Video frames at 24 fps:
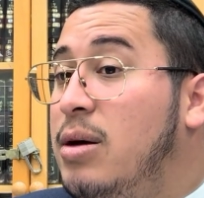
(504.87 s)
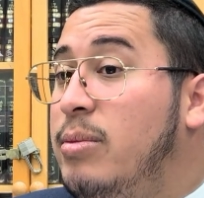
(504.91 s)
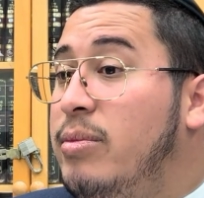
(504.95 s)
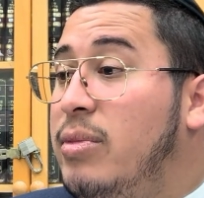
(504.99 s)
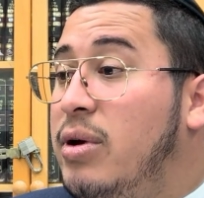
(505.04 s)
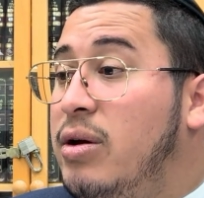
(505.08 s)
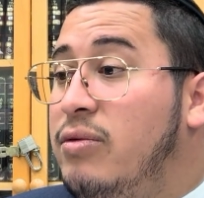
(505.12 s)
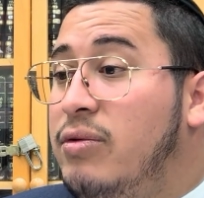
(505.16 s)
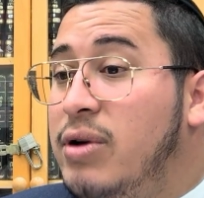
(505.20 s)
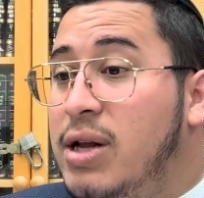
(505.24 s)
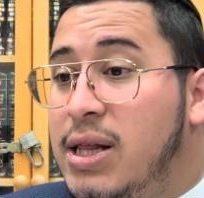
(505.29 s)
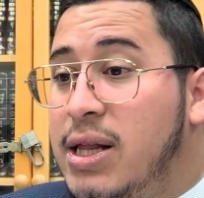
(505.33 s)

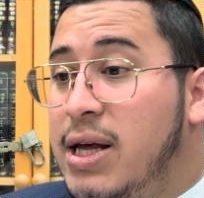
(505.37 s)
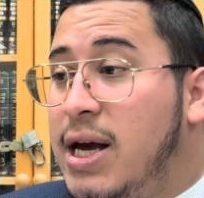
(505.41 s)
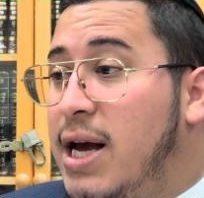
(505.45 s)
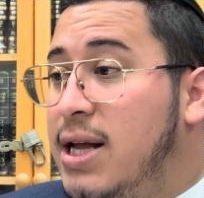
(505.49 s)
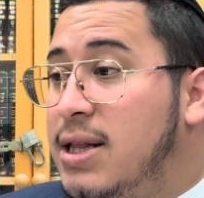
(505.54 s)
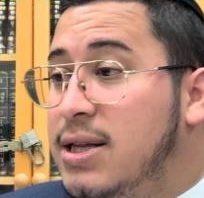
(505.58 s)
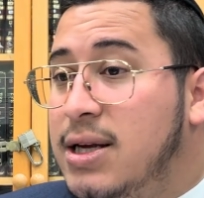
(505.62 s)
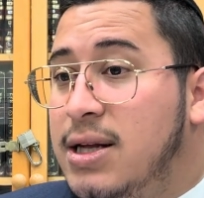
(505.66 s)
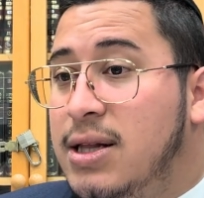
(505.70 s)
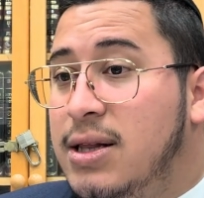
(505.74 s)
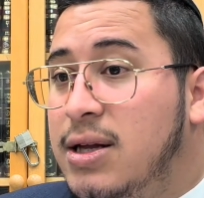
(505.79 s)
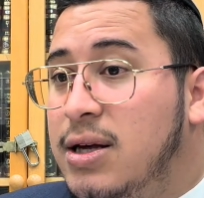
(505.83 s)
But really,
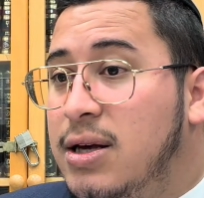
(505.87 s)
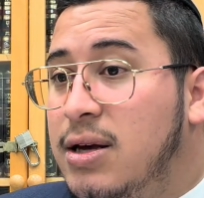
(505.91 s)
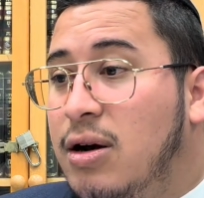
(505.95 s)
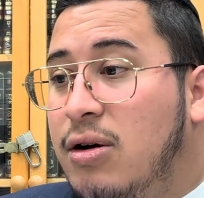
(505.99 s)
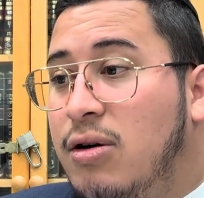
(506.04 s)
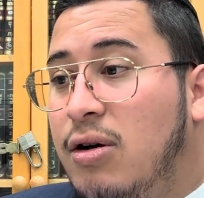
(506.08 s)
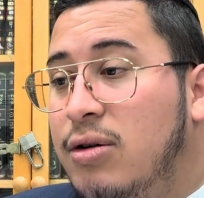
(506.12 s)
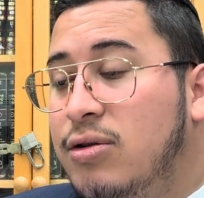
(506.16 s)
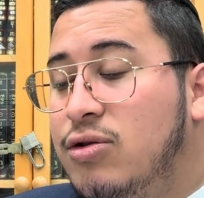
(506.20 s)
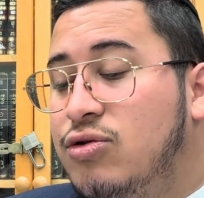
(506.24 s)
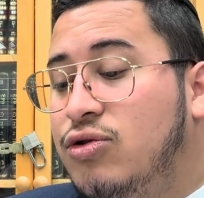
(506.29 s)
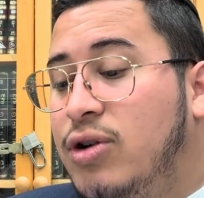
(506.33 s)
ideally,
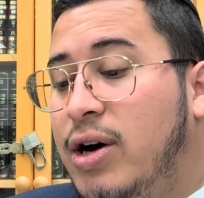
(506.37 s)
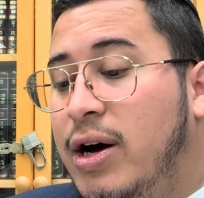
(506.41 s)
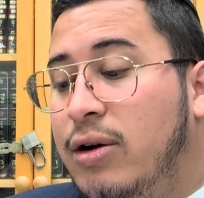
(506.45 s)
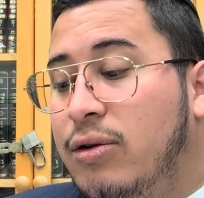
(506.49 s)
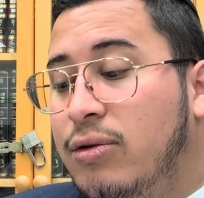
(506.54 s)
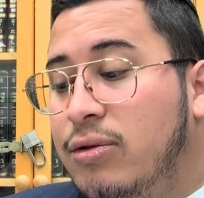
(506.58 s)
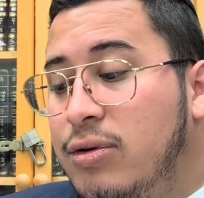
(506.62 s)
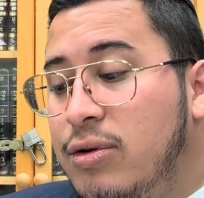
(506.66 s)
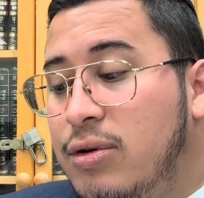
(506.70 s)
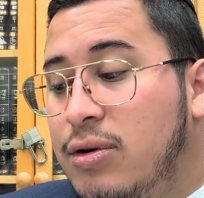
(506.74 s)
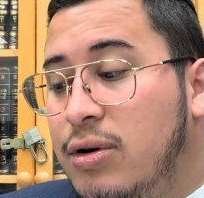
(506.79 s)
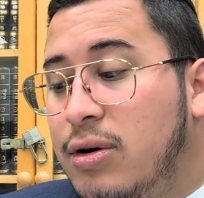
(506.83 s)
according to Shulchan
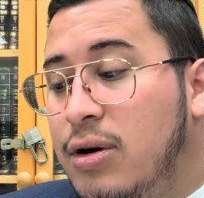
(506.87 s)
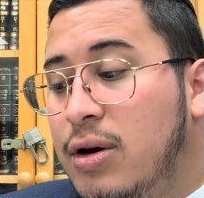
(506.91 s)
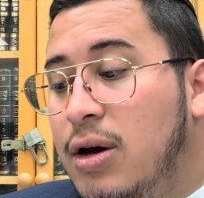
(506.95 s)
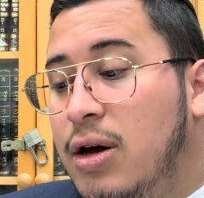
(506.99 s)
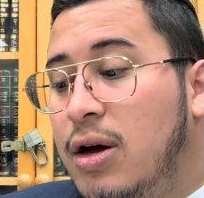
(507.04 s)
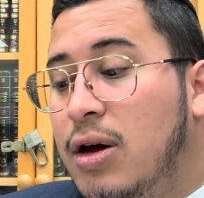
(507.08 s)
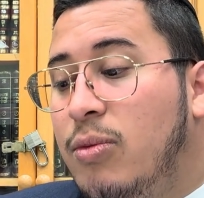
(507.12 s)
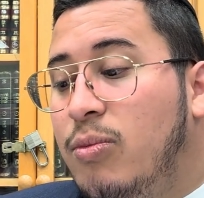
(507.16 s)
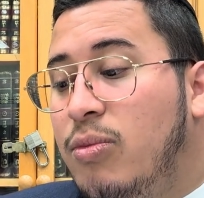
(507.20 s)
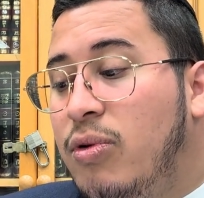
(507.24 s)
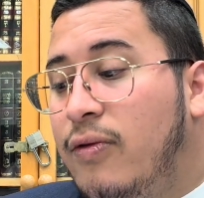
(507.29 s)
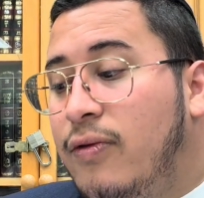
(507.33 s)
Aruch,
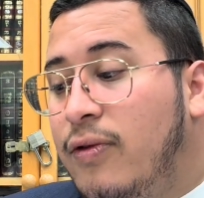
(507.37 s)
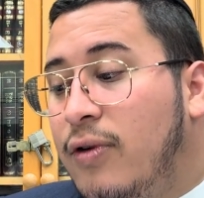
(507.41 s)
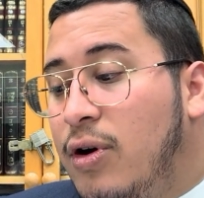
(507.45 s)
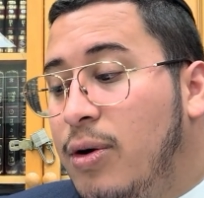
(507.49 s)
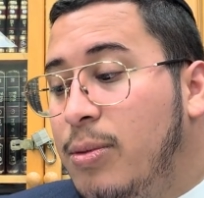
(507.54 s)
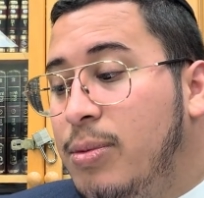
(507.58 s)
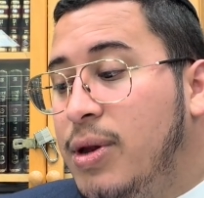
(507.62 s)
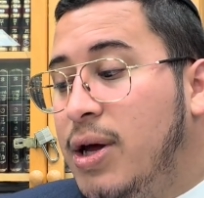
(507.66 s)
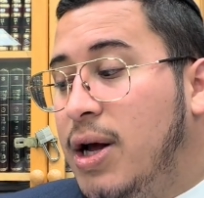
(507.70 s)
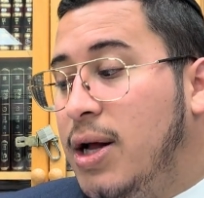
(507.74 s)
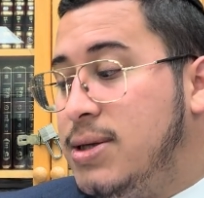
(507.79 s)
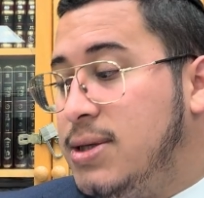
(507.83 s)

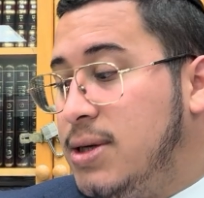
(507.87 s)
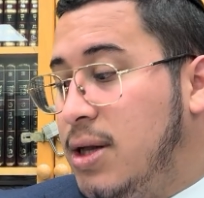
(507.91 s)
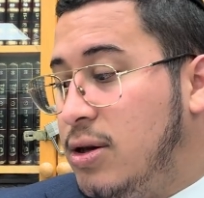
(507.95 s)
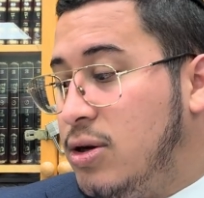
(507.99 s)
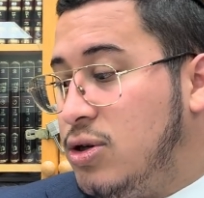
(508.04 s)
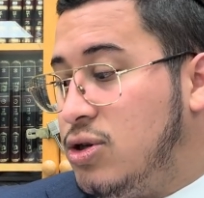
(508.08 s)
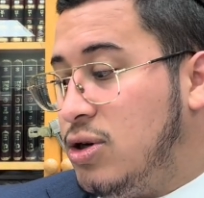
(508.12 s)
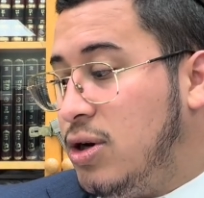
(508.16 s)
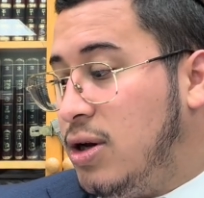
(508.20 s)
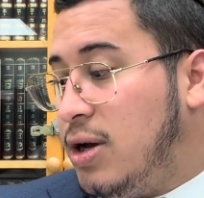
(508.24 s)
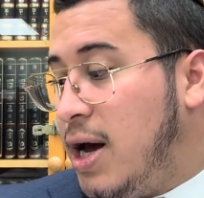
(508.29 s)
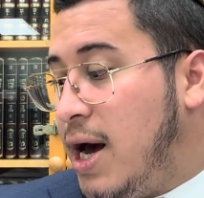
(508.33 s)
preferably Hatzalah
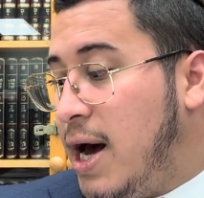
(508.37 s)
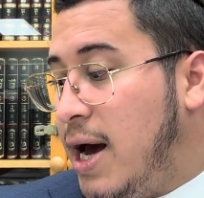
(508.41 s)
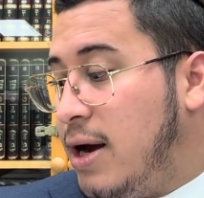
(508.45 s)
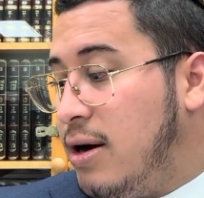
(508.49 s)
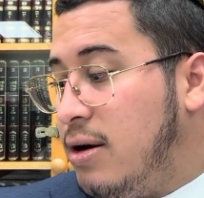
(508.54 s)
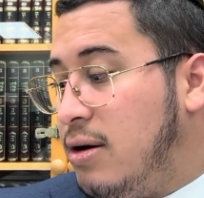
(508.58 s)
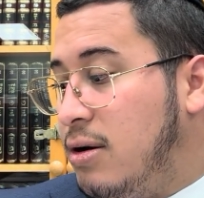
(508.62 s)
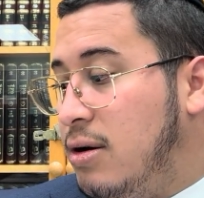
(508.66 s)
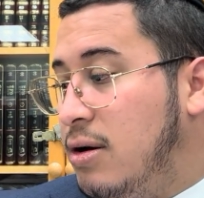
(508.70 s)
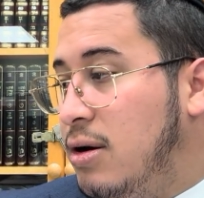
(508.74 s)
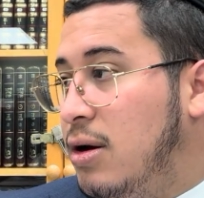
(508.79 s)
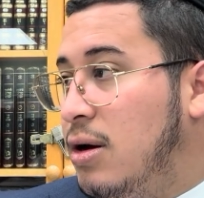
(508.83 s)
should
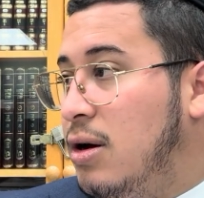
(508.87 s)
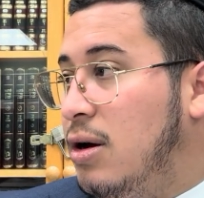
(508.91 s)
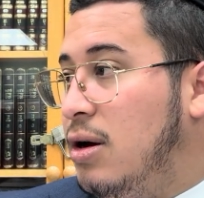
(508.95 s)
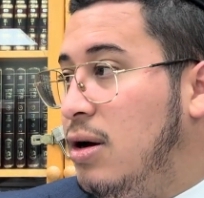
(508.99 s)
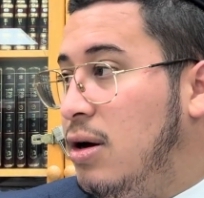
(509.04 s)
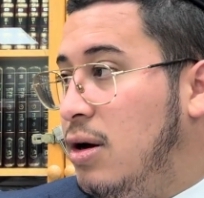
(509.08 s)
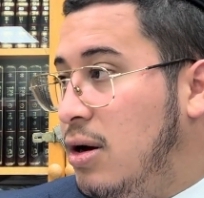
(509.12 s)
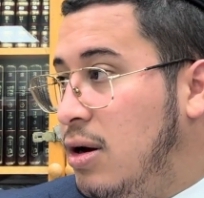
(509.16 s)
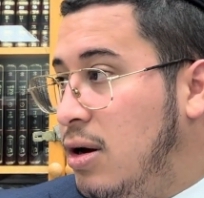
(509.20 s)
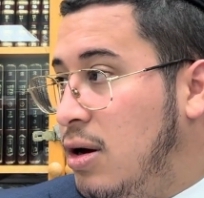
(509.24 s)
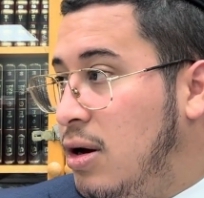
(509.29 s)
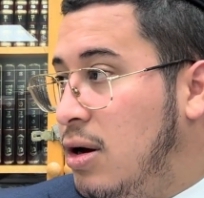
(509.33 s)
hire
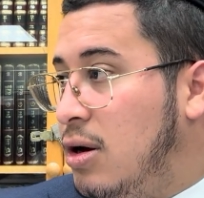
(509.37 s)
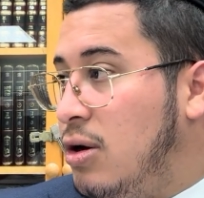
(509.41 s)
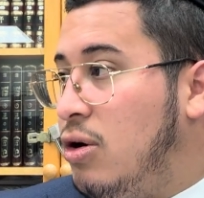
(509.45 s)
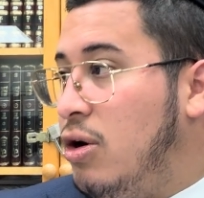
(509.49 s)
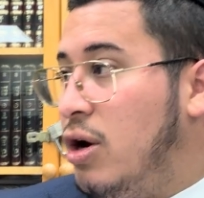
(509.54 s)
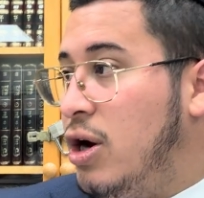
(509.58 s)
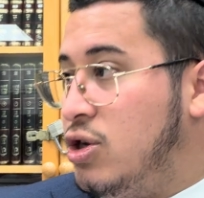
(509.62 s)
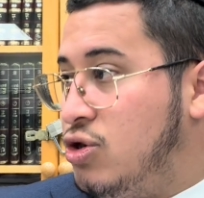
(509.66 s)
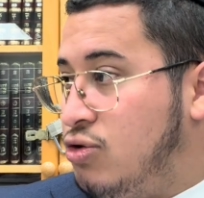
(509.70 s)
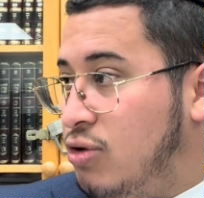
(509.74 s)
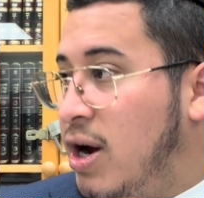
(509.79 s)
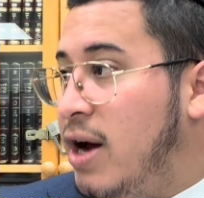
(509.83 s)
a
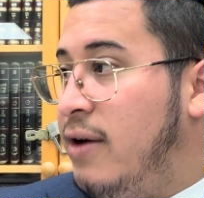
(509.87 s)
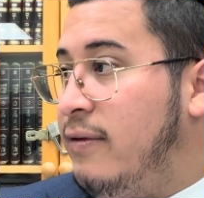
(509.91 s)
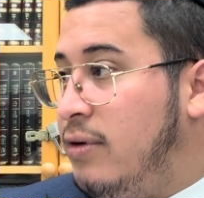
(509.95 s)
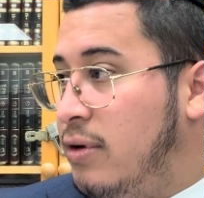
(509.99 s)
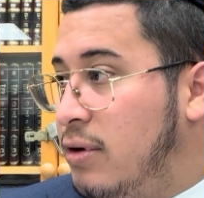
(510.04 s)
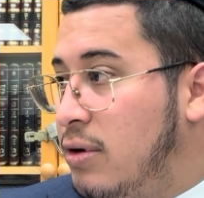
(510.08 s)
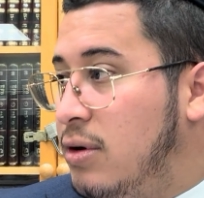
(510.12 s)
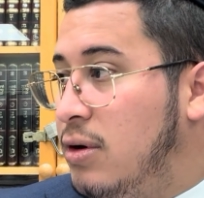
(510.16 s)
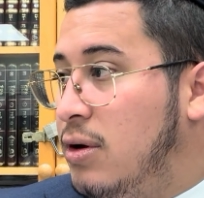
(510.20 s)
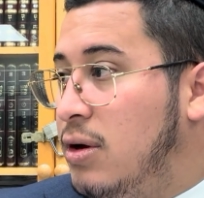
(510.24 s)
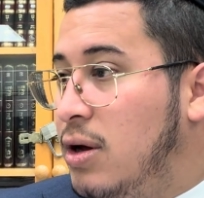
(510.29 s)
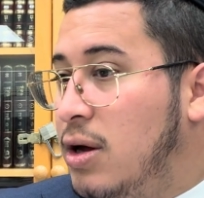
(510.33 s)
goy
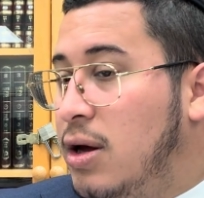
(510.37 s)
driver.